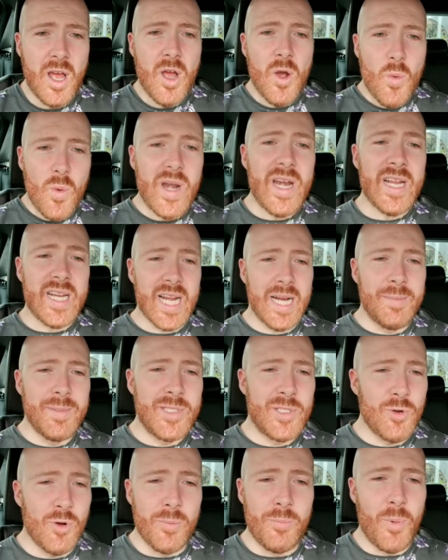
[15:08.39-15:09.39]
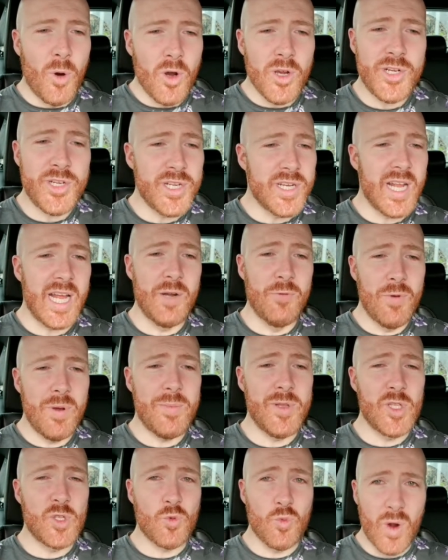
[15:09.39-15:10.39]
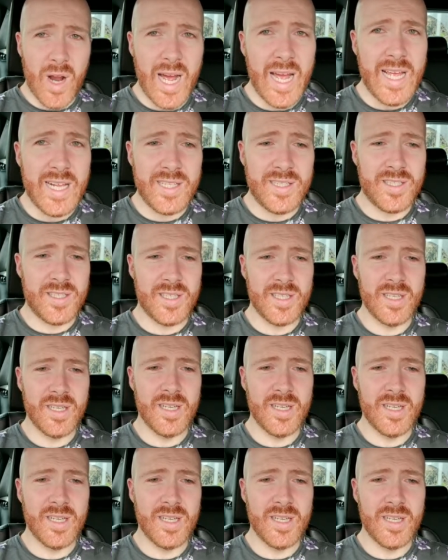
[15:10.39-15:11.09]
when it comes to abortion and women's rights.